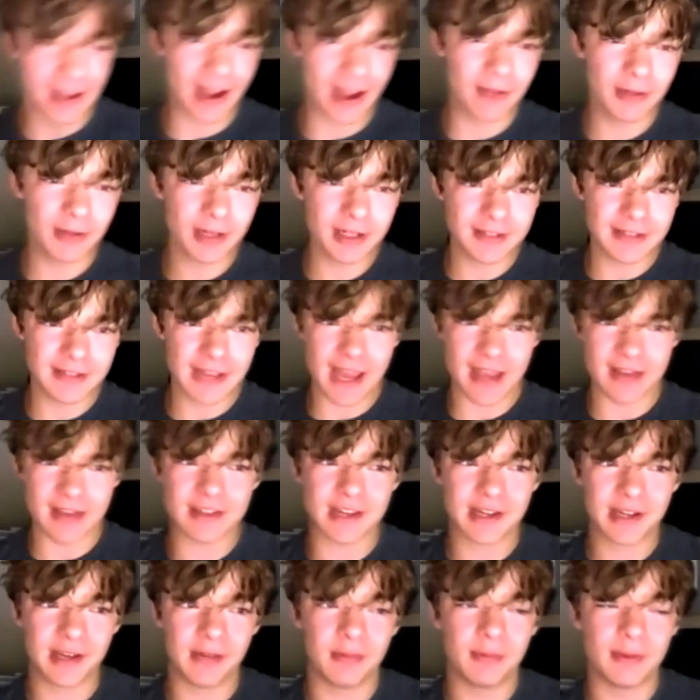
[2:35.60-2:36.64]
I wanted to
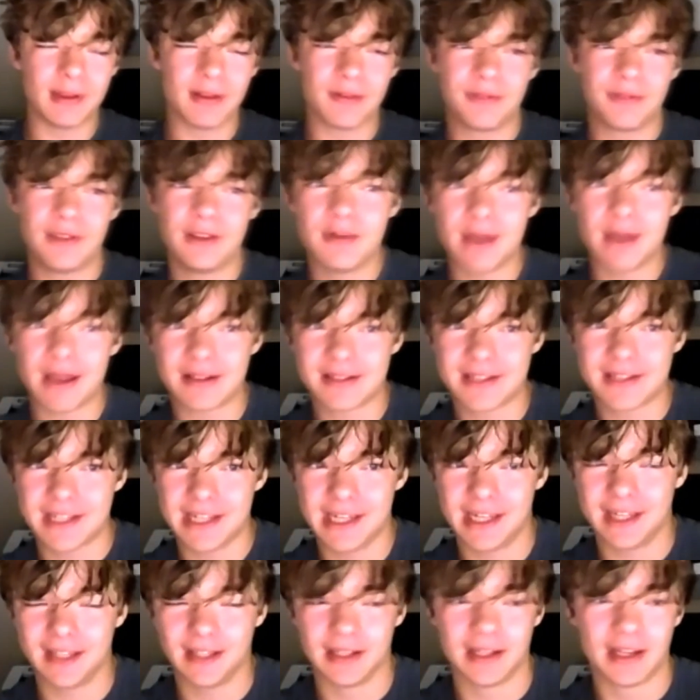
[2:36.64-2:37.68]
ask you if you had
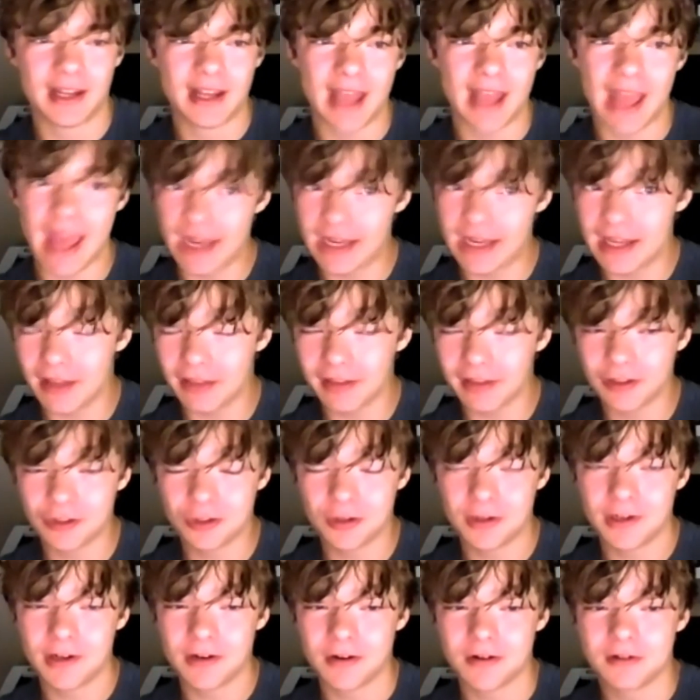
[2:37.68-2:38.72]
seen any other
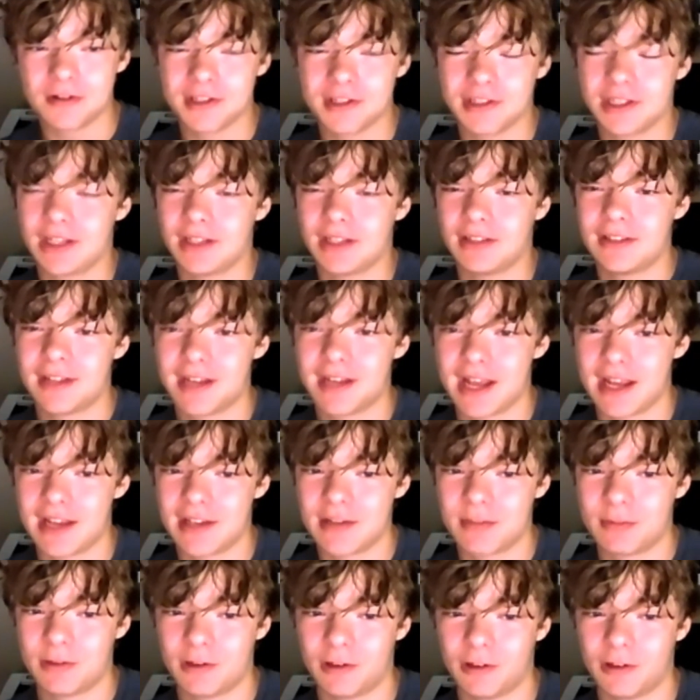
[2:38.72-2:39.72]
triggers in today's